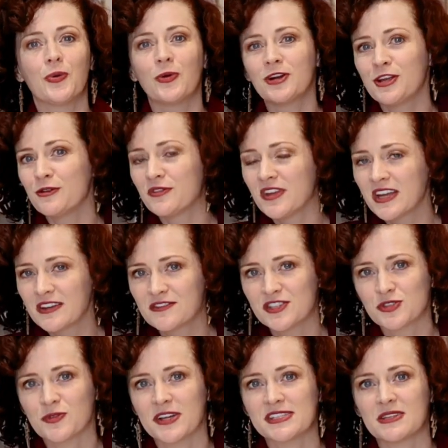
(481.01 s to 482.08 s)
what do you think of
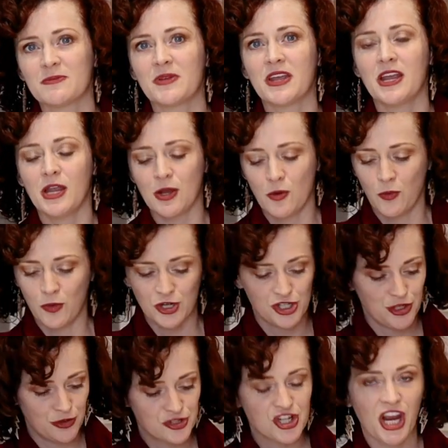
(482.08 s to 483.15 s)
this recipe?
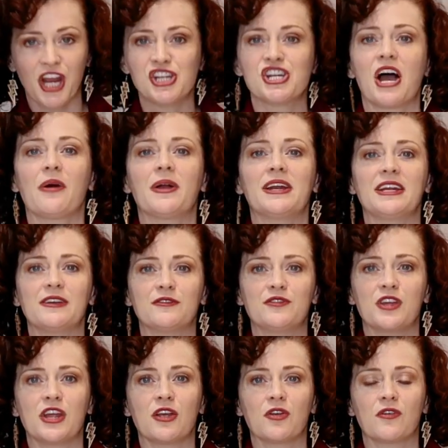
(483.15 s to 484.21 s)
Would you change out any of
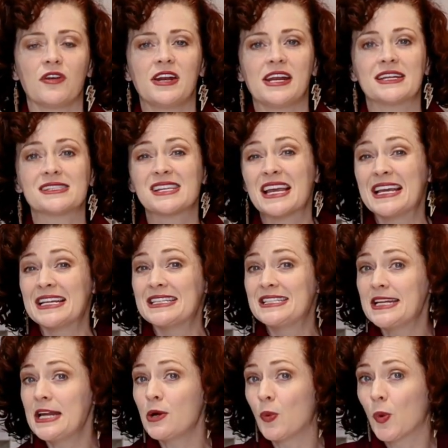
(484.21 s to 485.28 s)
the ingredients?
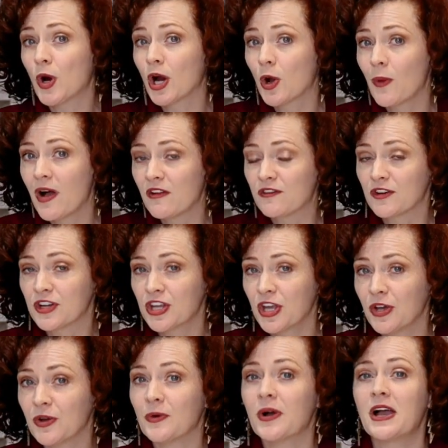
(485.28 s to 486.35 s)
Did it work well for
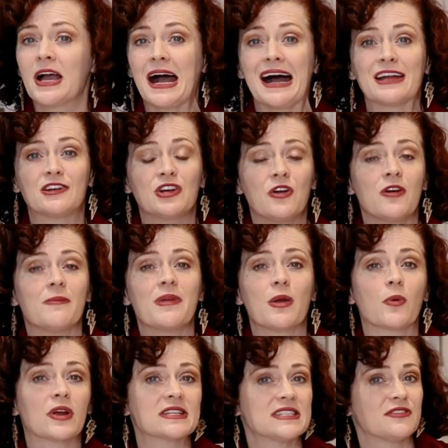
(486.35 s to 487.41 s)
you? I don't know, it
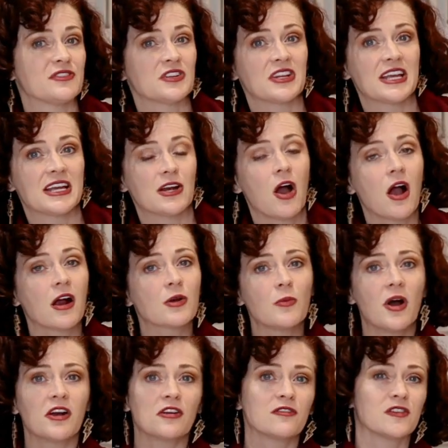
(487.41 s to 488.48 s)
may work differently in hard
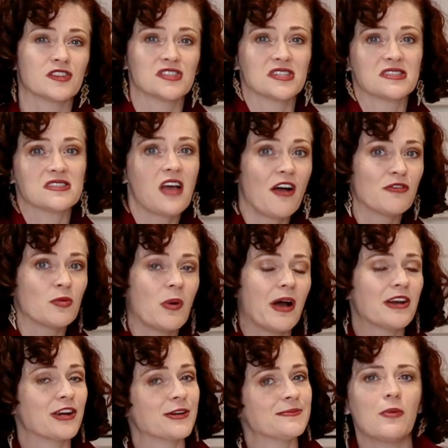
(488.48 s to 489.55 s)
water versus soft
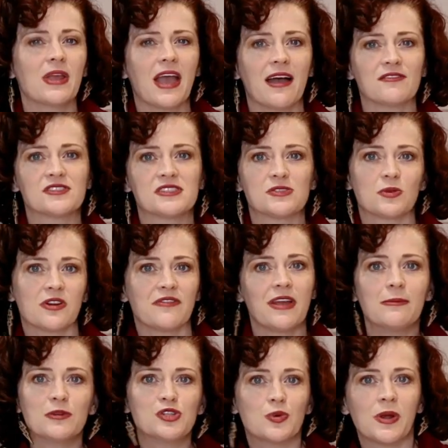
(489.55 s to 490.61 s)
water. We have sort of
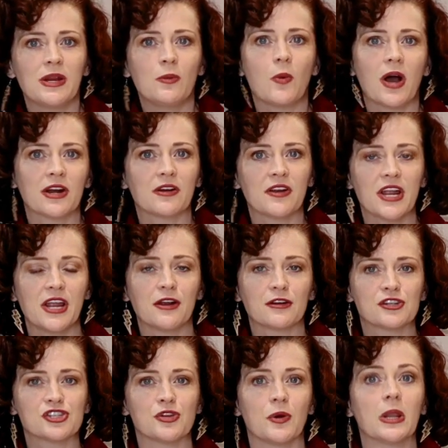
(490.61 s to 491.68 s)
in-between water
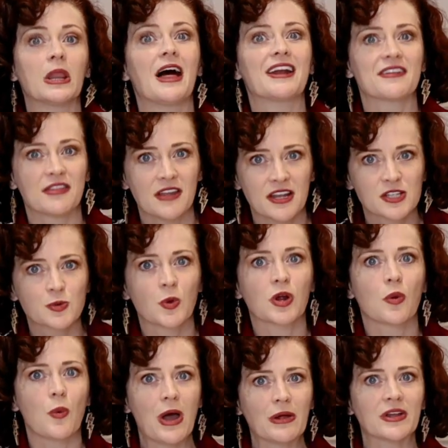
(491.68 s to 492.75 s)
here, so a lot of things
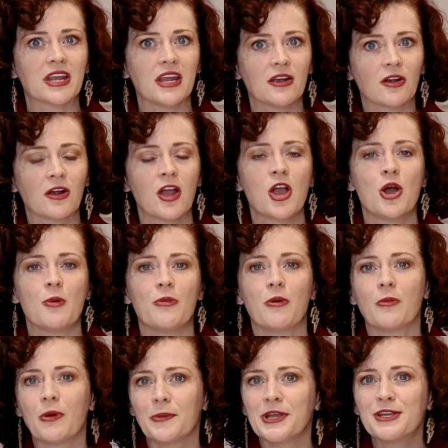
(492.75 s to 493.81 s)
work well here,
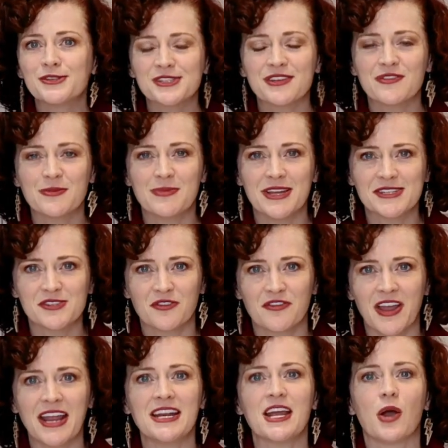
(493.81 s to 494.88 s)
but when we used to live in
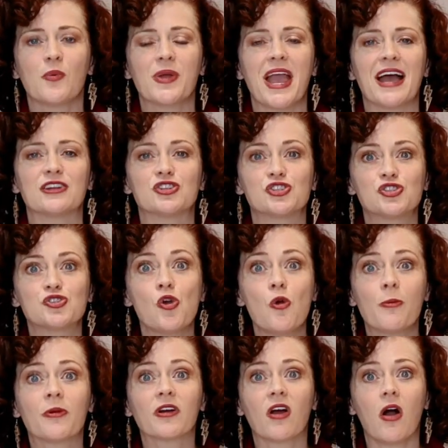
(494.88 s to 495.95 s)
Pennsylvania, we had
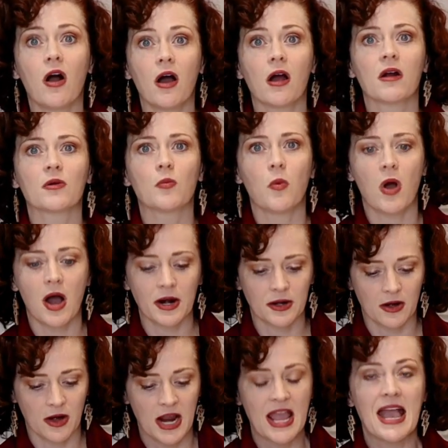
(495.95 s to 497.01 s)
super hard
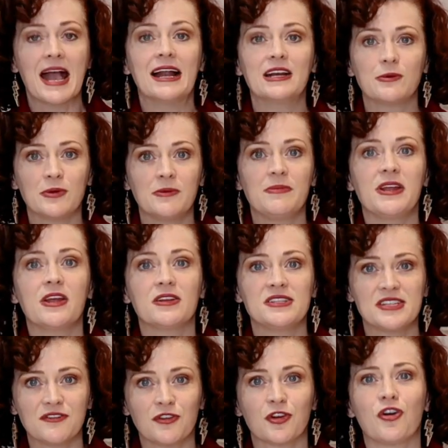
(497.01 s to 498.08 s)
water, and it would be
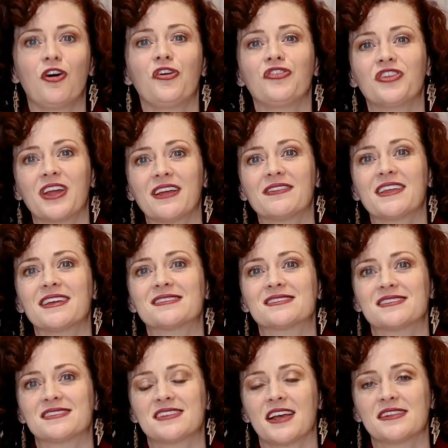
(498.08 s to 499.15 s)
difficult to get
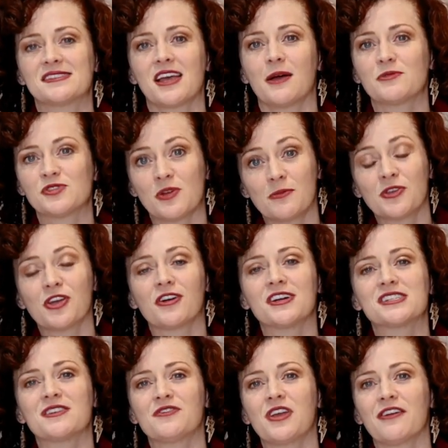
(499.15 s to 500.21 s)
things to suds up. So I'm
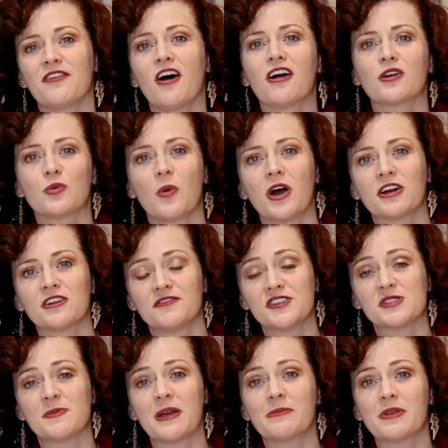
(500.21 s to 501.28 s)
curious if you have hard water, if
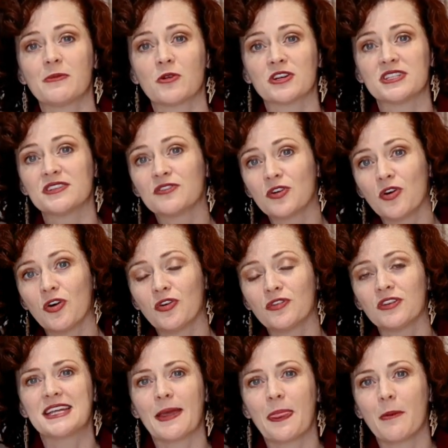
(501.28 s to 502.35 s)
this might be more
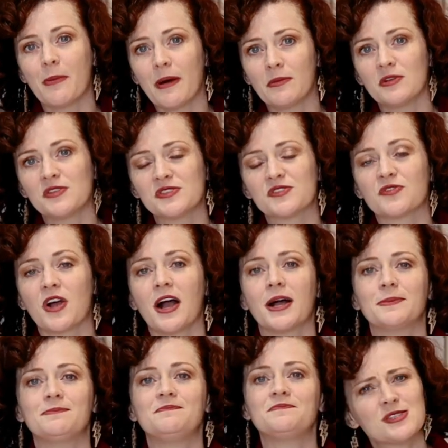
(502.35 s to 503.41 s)
difficult to get the bubbles
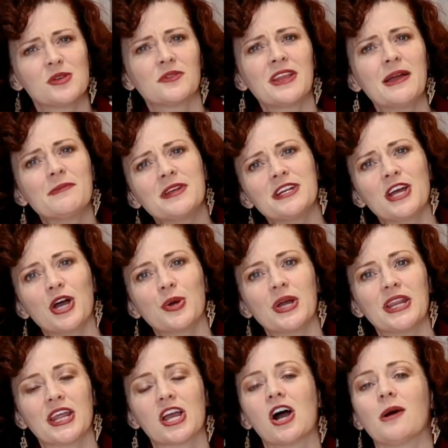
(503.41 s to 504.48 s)
from. So let me know
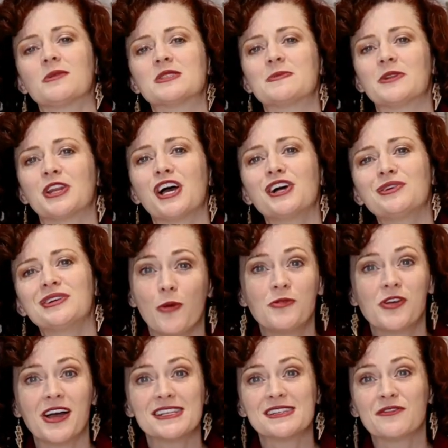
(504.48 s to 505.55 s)
in the comments below.
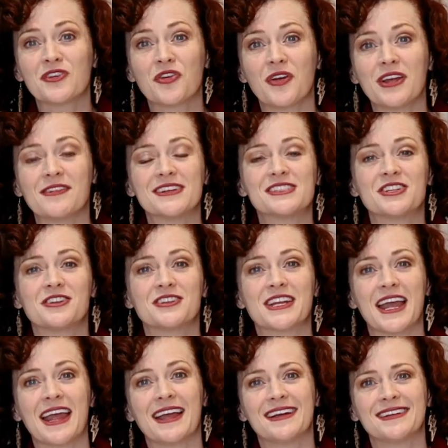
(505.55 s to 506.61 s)
Hope you guys have a great rest of your
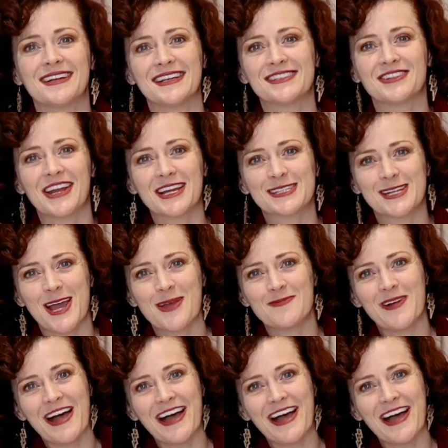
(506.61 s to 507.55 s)
day. Until next time,